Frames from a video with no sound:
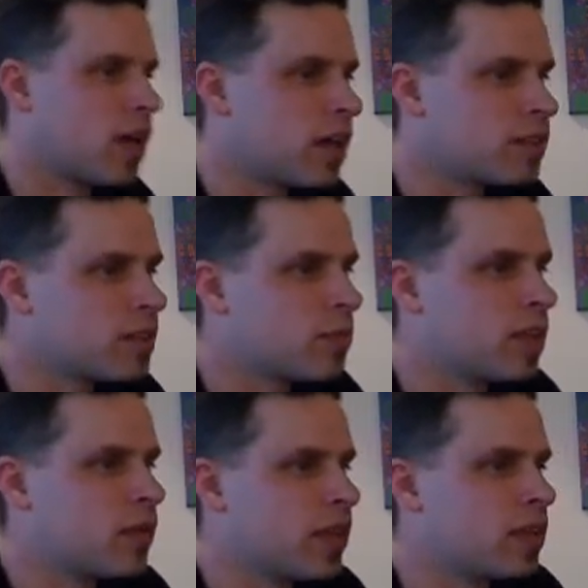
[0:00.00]
And
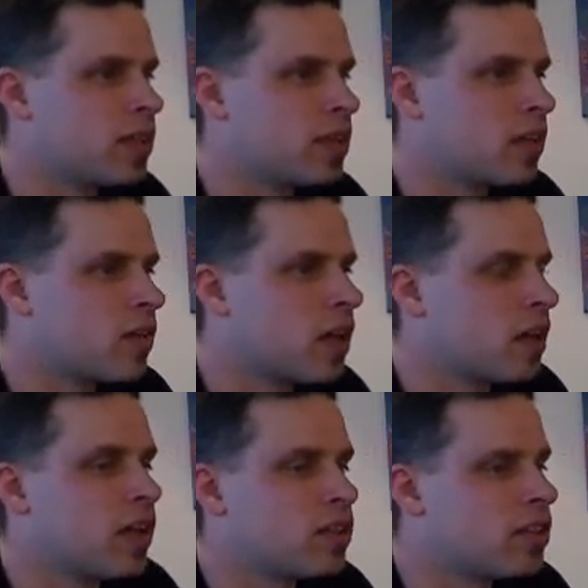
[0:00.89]
similarly,
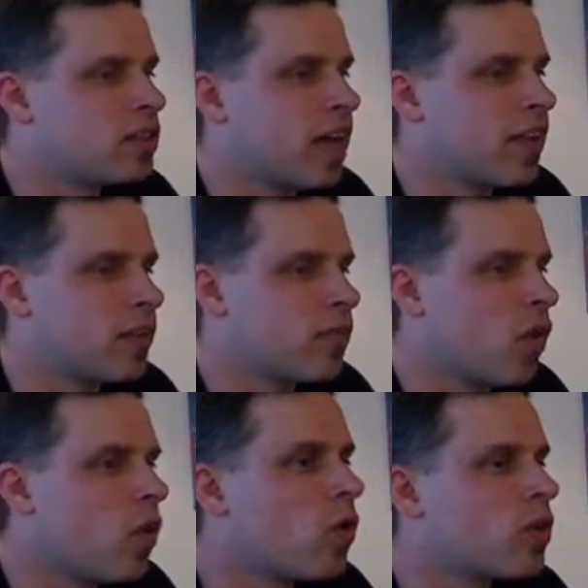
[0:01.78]
it turns out that
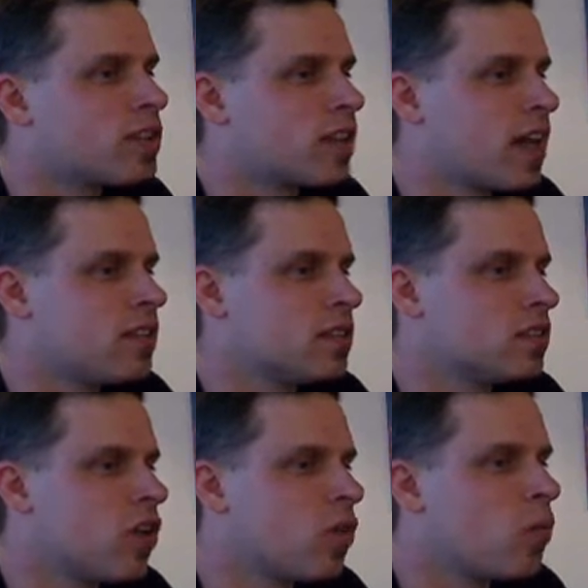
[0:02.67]
for all these
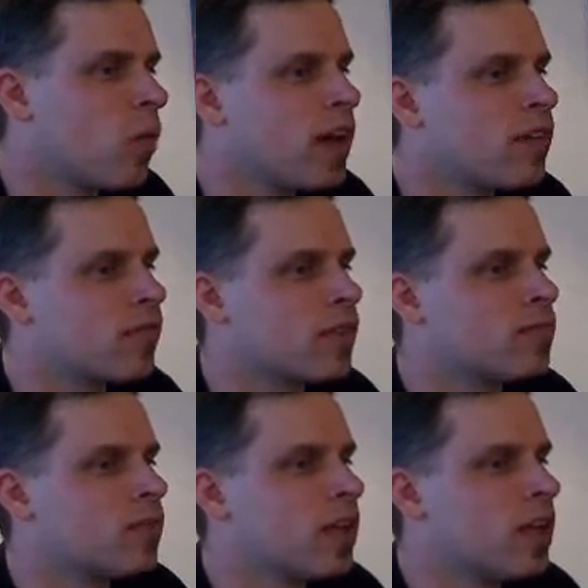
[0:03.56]
cases, not one of
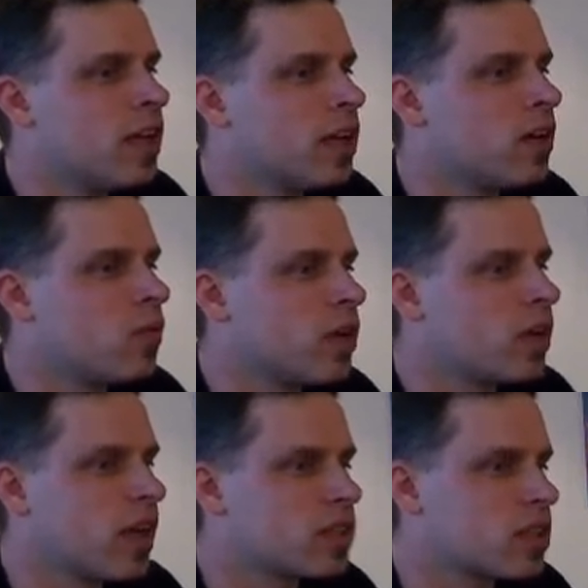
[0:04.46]
them
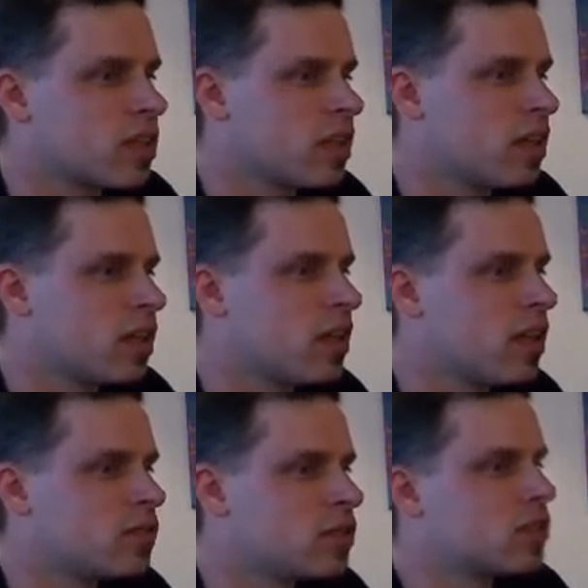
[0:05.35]
will actually
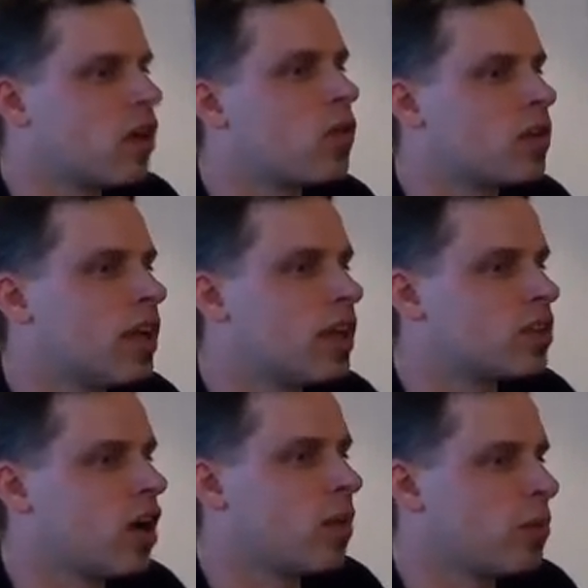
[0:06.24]
result in a
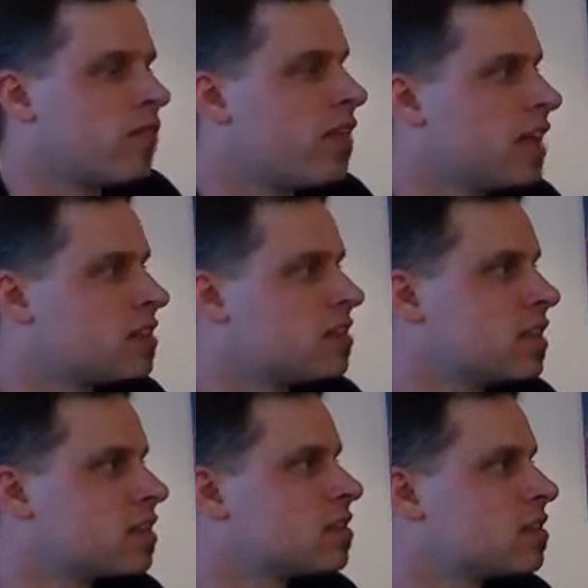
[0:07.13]
type of
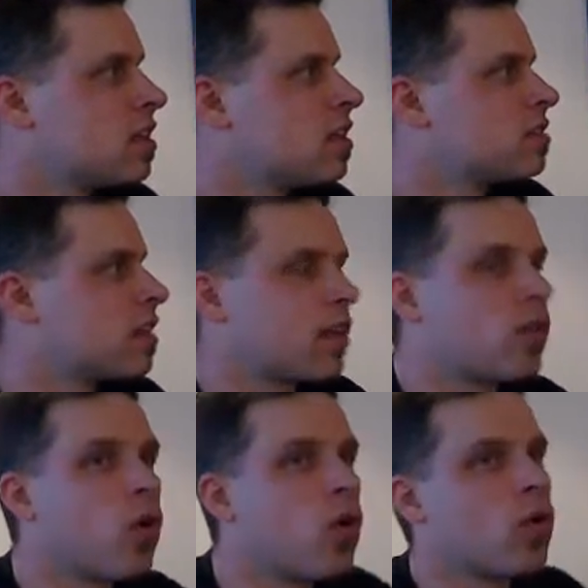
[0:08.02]
nat6. So
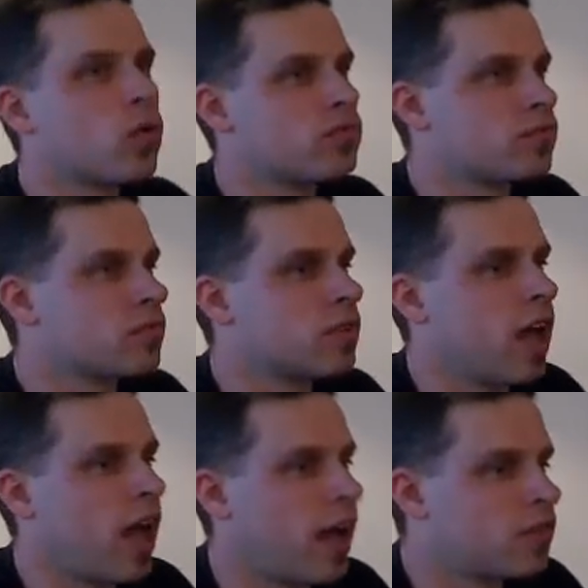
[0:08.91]
they'll all
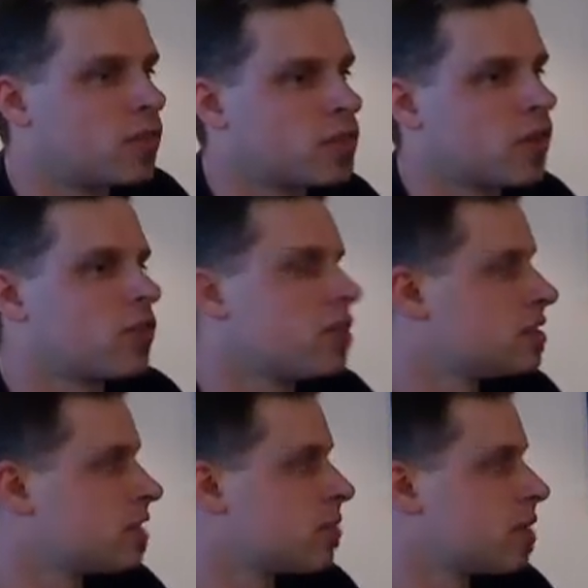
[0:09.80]
have to result
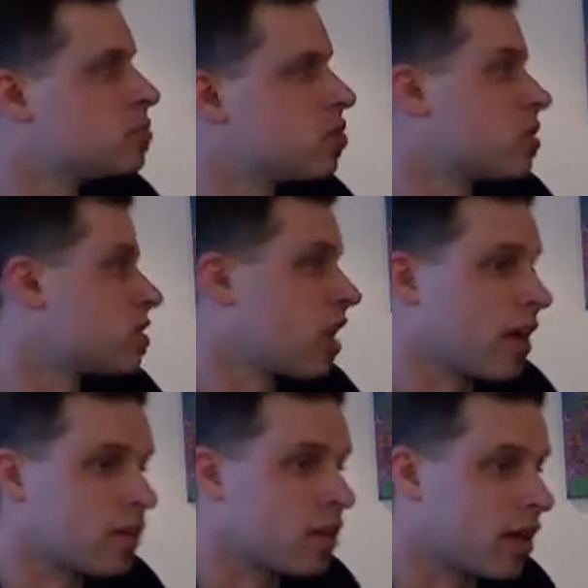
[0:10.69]
in something broader,
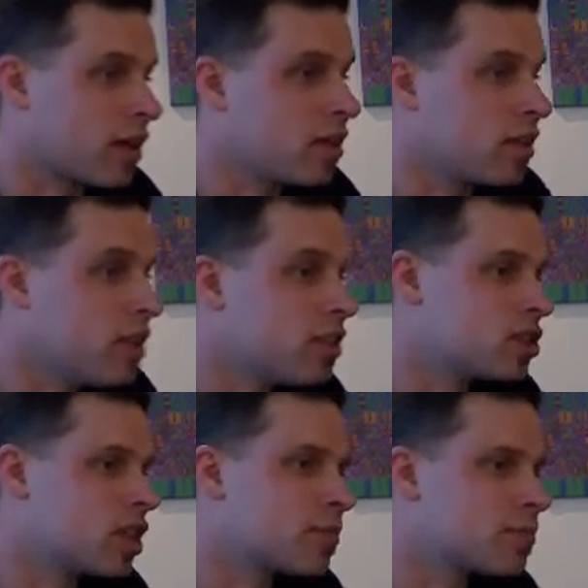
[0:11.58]
like integer.